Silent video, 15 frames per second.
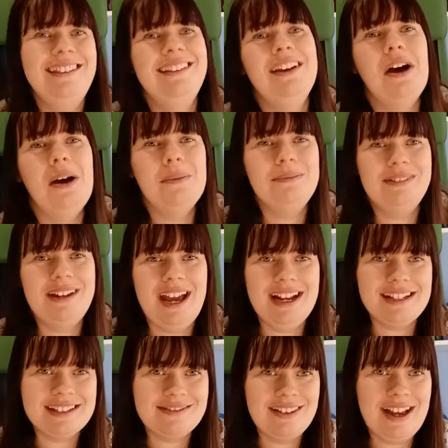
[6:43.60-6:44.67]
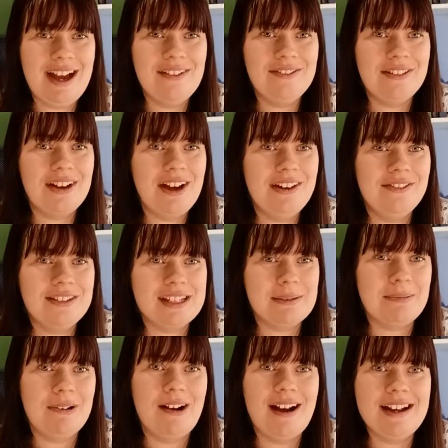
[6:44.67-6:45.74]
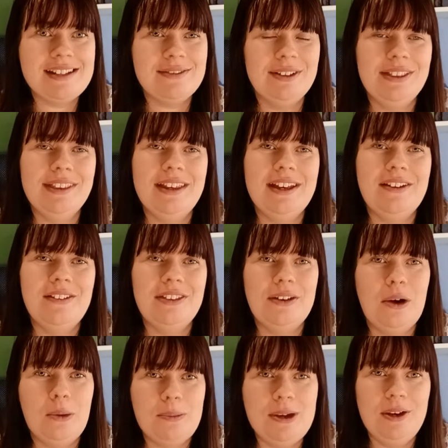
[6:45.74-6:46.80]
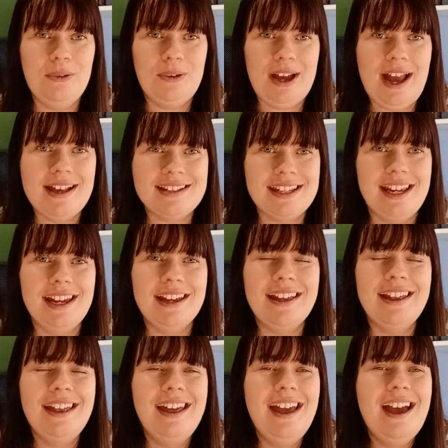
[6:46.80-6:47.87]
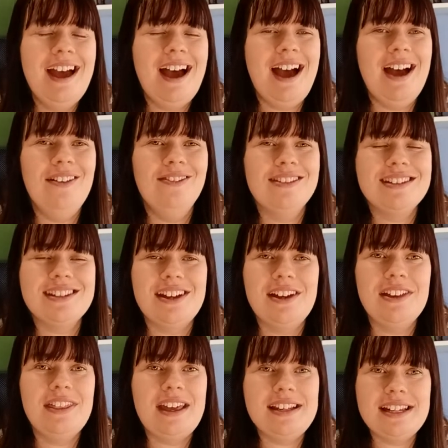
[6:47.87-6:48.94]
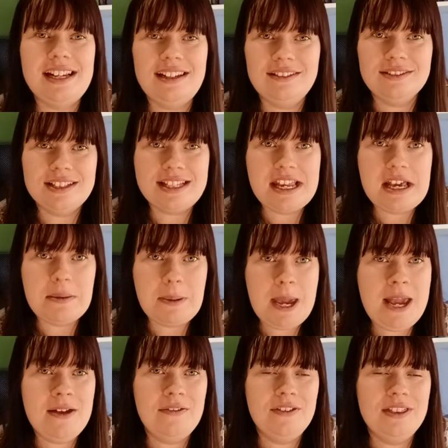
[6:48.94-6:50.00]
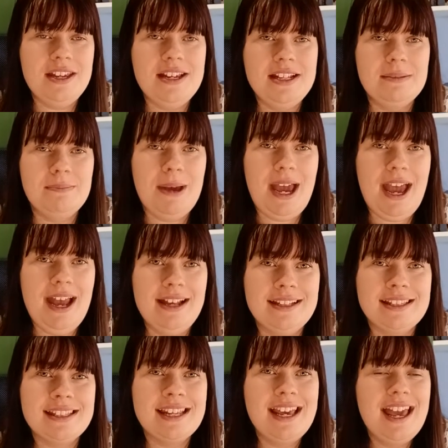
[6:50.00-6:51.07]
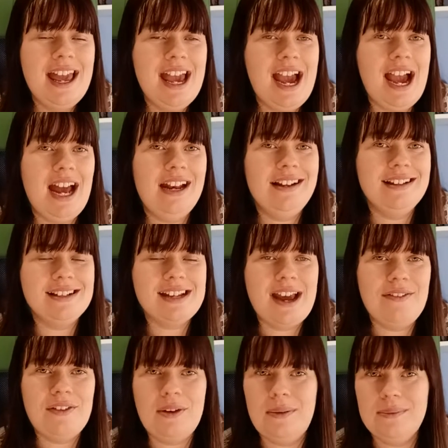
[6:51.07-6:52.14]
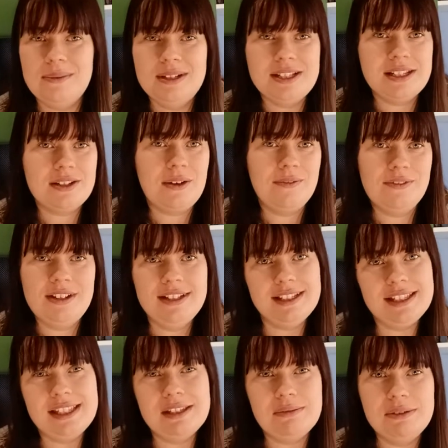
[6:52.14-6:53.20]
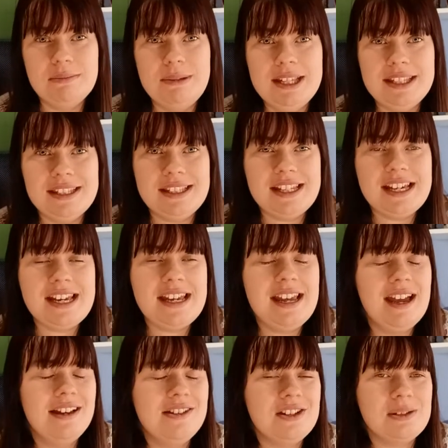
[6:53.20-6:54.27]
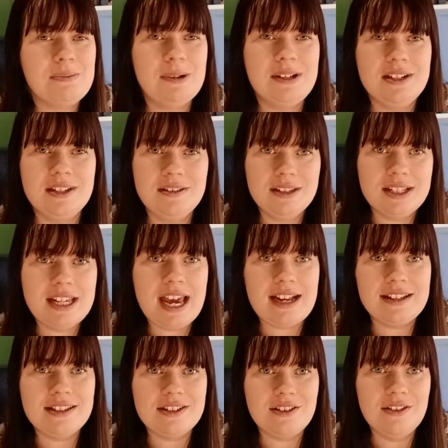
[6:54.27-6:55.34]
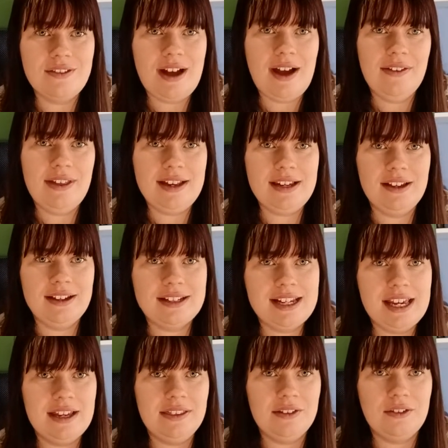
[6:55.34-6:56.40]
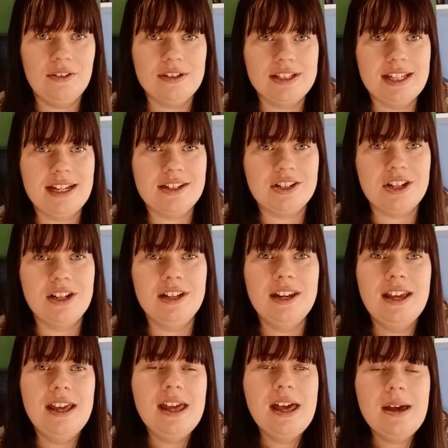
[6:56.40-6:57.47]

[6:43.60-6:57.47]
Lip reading: Up next we have kind of a surprise one that got the hobby all guessing. So they did a little sneak peek for these bears, and everyone was convinced this was Misty just because of the texture of how they'd like taken the cross section.